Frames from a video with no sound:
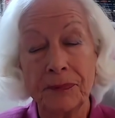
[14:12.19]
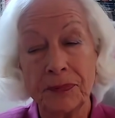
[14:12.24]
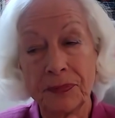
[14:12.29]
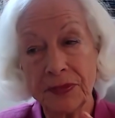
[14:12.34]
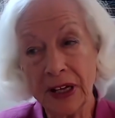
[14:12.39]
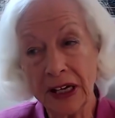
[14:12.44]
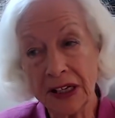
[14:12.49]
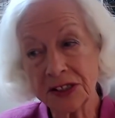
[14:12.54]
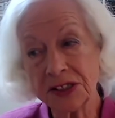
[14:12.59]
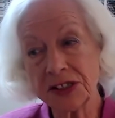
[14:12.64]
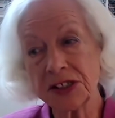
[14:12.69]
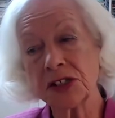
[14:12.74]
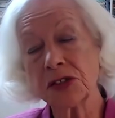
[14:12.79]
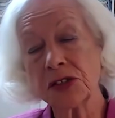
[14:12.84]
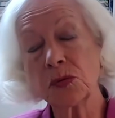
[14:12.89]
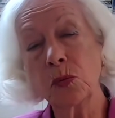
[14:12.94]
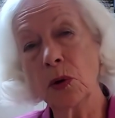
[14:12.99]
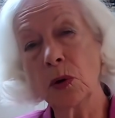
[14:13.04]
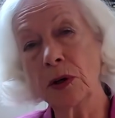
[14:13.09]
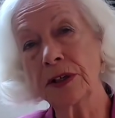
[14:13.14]
That's just
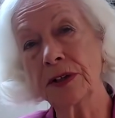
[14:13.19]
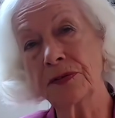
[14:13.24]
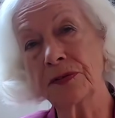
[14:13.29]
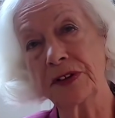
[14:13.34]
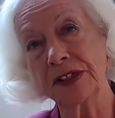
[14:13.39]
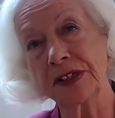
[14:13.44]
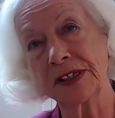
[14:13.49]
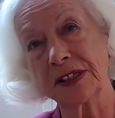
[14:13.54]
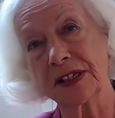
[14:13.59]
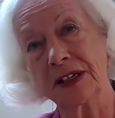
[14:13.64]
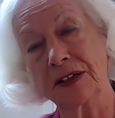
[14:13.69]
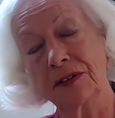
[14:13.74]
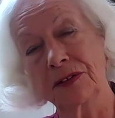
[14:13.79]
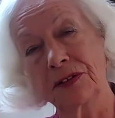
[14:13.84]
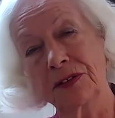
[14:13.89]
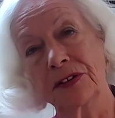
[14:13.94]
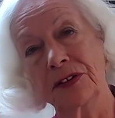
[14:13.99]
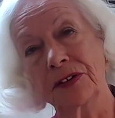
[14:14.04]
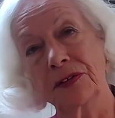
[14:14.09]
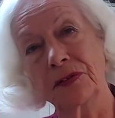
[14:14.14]
one of the
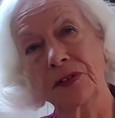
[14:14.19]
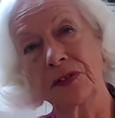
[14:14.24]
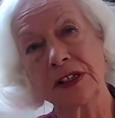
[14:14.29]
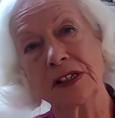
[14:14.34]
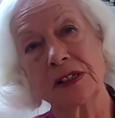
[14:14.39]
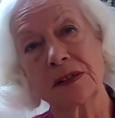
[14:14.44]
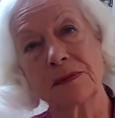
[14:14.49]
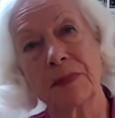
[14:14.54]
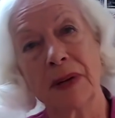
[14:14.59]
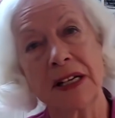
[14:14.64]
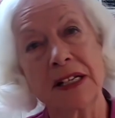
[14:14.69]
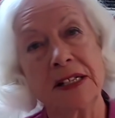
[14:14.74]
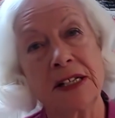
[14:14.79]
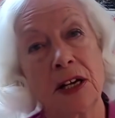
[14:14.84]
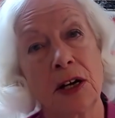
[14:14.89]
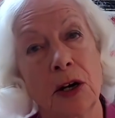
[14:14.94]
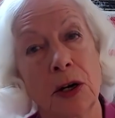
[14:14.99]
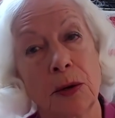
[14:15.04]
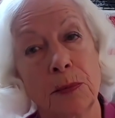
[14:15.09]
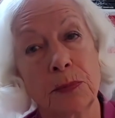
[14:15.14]
skills of this Mighty
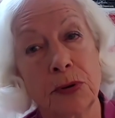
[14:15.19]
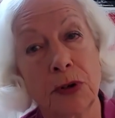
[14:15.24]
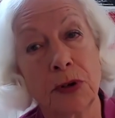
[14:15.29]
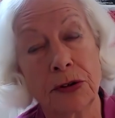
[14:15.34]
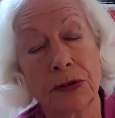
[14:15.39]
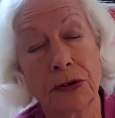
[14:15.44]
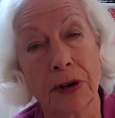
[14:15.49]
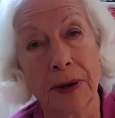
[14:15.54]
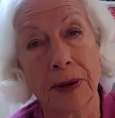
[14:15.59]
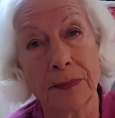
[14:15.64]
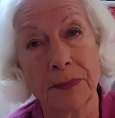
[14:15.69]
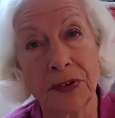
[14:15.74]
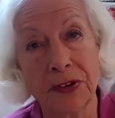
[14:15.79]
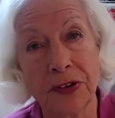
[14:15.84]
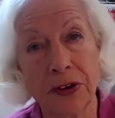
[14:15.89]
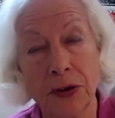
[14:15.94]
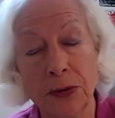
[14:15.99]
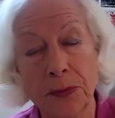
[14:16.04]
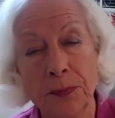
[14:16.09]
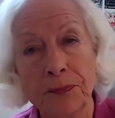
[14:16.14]
Heart program.
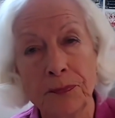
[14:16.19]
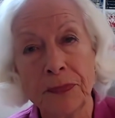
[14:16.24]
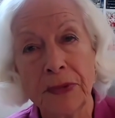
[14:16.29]
So